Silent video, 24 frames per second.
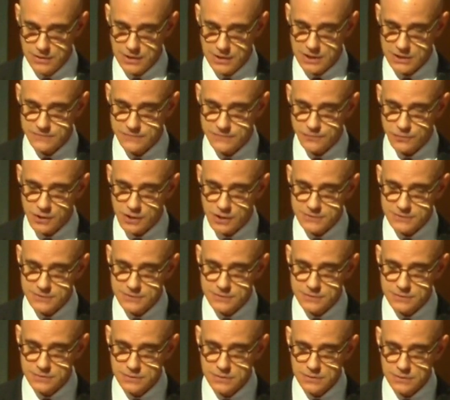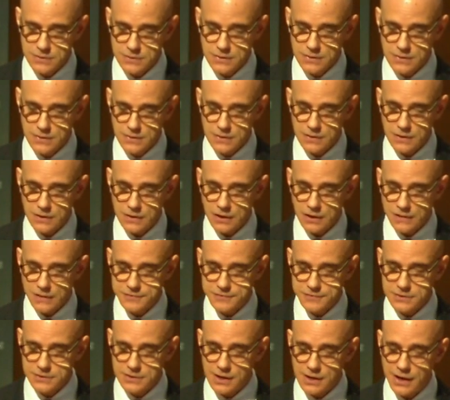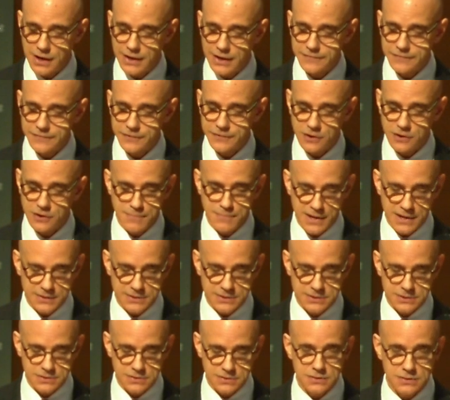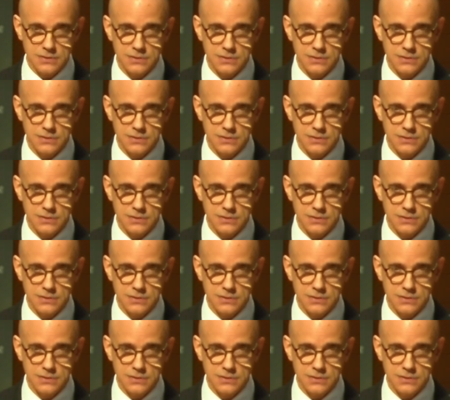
As for us, often IFR meant